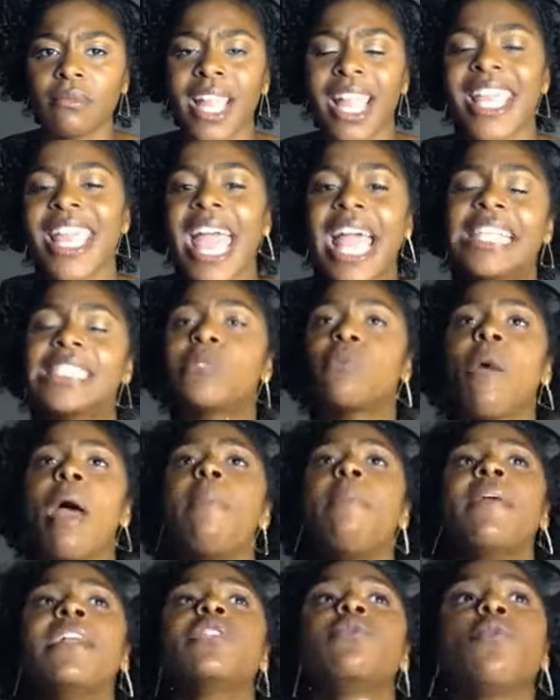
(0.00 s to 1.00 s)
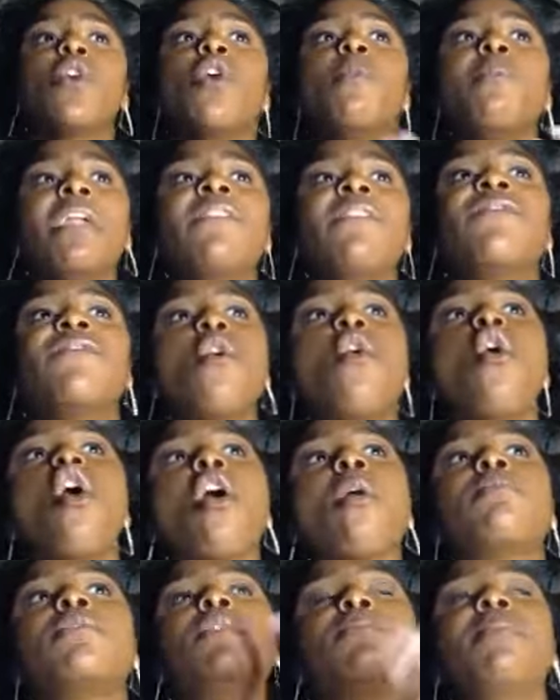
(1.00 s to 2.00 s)
Yes, weapons will be
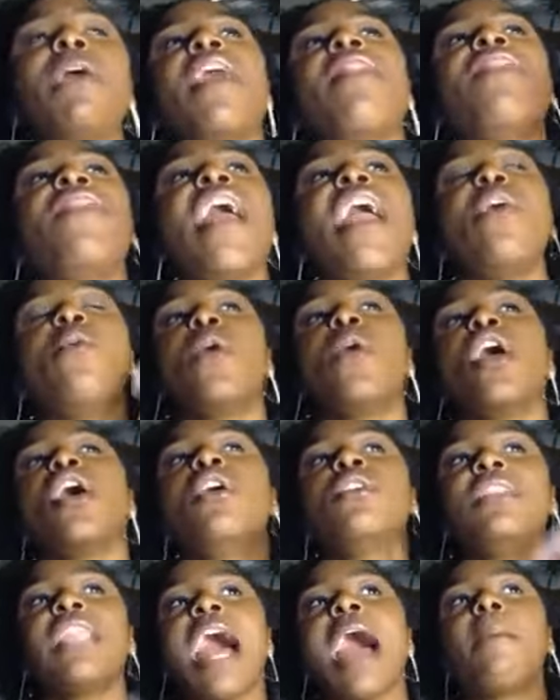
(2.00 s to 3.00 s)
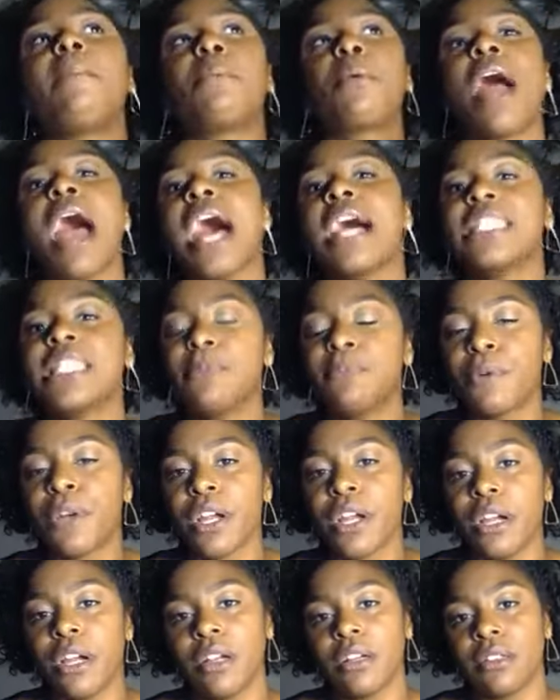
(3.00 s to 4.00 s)
formed, but they will not
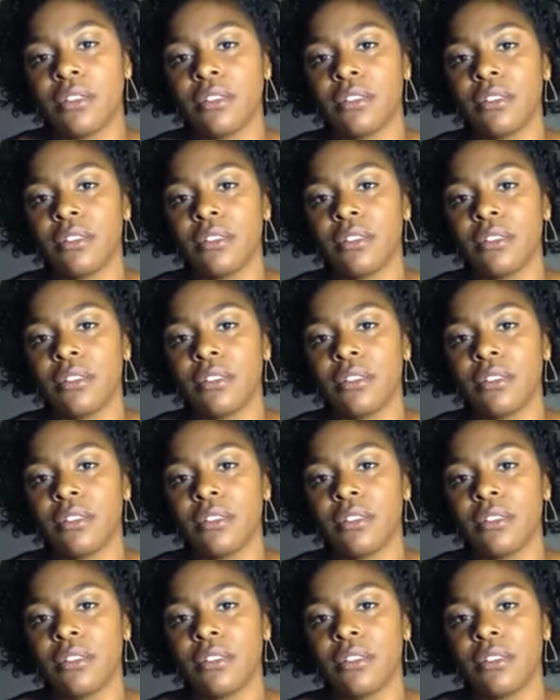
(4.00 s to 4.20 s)
prosper.